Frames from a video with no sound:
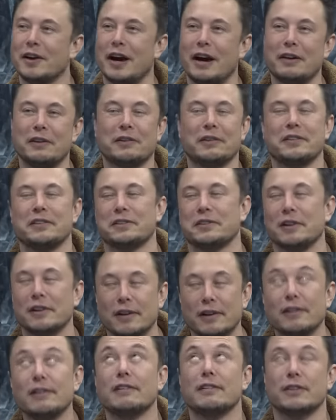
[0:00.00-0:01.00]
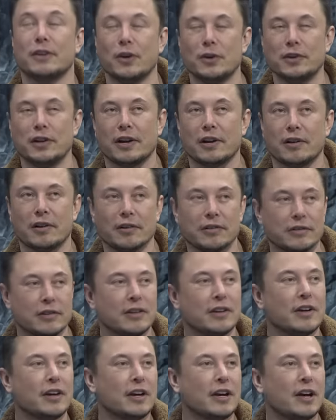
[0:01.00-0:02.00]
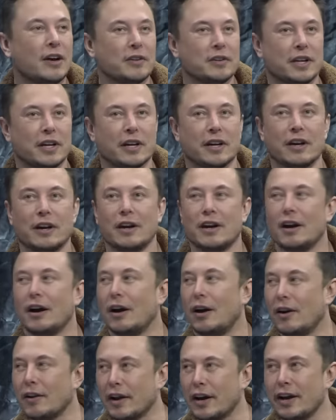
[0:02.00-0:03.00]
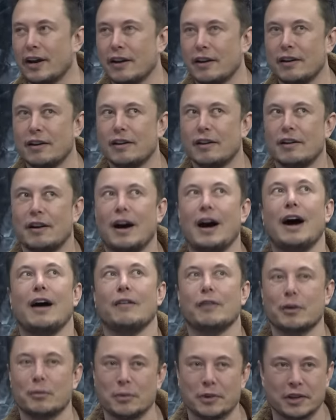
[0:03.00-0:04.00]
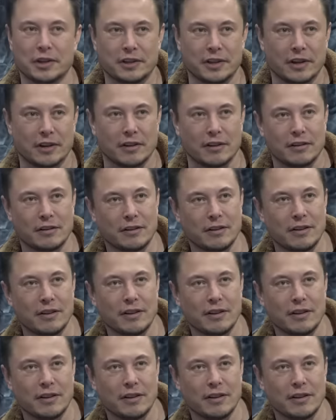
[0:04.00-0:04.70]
and still no tunnels, I was like, okay, I want to build a tunnel.